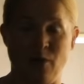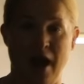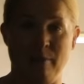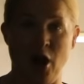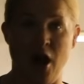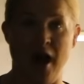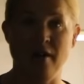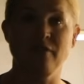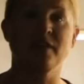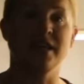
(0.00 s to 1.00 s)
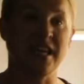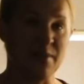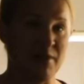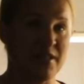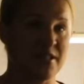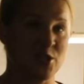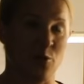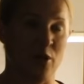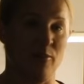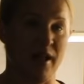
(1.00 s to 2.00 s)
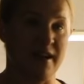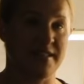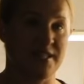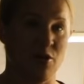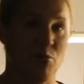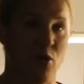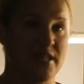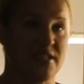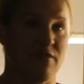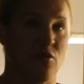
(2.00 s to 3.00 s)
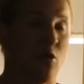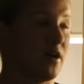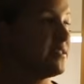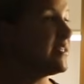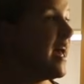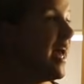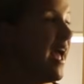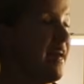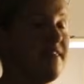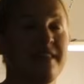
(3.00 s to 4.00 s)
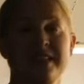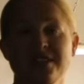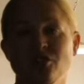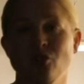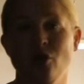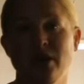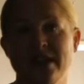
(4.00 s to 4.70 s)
wrap off, keeping the soil block still moist, of course. And then these grow